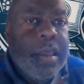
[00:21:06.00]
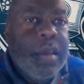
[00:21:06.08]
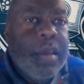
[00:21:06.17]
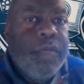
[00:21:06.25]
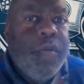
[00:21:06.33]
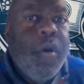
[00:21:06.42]

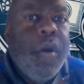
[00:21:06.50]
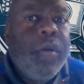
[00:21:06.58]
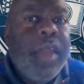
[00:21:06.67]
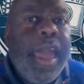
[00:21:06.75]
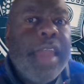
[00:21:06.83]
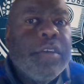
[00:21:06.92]
for
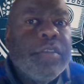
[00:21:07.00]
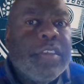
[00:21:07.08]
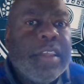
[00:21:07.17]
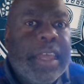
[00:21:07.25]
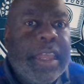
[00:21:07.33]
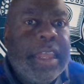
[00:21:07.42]
Orlando
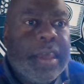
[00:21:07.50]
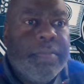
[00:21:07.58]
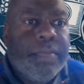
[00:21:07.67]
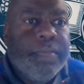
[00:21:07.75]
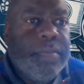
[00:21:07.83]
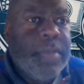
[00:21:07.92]
Salido.
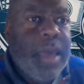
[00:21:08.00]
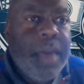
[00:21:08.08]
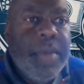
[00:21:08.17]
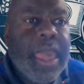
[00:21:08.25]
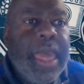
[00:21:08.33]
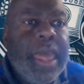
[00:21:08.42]

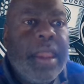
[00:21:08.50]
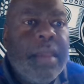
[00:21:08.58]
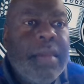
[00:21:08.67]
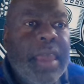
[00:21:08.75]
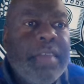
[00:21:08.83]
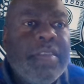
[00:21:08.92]
Coming in,
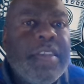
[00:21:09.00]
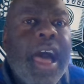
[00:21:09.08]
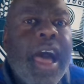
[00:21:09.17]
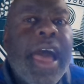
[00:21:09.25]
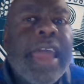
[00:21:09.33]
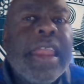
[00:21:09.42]

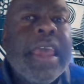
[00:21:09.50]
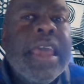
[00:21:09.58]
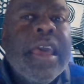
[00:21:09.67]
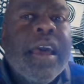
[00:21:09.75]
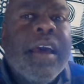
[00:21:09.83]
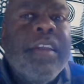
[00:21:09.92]
inside.
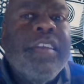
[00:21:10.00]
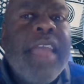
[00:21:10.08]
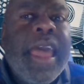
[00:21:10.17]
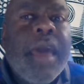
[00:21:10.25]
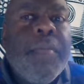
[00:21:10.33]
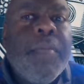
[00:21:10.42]
Understand
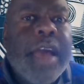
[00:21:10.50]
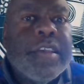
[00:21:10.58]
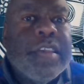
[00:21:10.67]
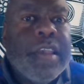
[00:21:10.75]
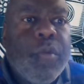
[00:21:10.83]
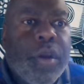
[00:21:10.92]
how
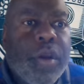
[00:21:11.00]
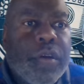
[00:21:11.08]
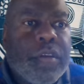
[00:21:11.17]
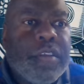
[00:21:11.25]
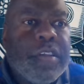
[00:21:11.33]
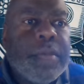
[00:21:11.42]
boxing
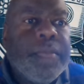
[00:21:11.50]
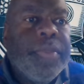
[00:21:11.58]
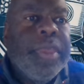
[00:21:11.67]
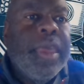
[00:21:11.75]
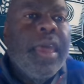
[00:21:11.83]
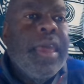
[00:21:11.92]
works.
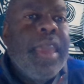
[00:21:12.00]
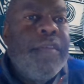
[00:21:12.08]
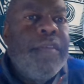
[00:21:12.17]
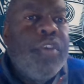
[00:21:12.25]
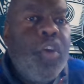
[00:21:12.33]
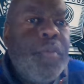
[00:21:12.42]
You have
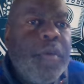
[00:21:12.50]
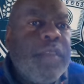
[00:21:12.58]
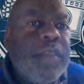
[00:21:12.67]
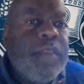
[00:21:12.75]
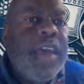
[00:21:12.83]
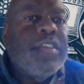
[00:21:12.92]
a group of
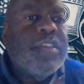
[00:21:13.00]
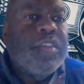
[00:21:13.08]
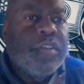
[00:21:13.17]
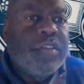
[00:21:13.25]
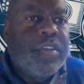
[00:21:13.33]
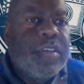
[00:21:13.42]

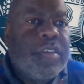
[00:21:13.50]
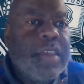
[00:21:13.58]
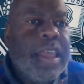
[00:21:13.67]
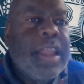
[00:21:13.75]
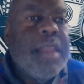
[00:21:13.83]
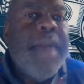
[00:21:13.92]
investors
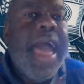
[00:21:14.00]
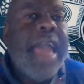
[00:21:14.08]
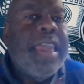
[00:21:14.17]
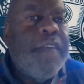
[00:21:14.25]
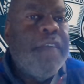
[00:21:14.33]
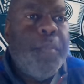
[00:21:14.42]
in the back.
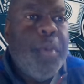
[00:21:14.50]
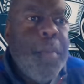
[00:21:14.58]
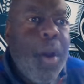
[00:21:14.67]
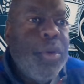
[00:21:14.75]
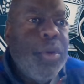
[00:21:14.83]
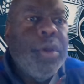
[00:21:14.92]
You have a
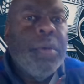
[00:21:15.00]
promoter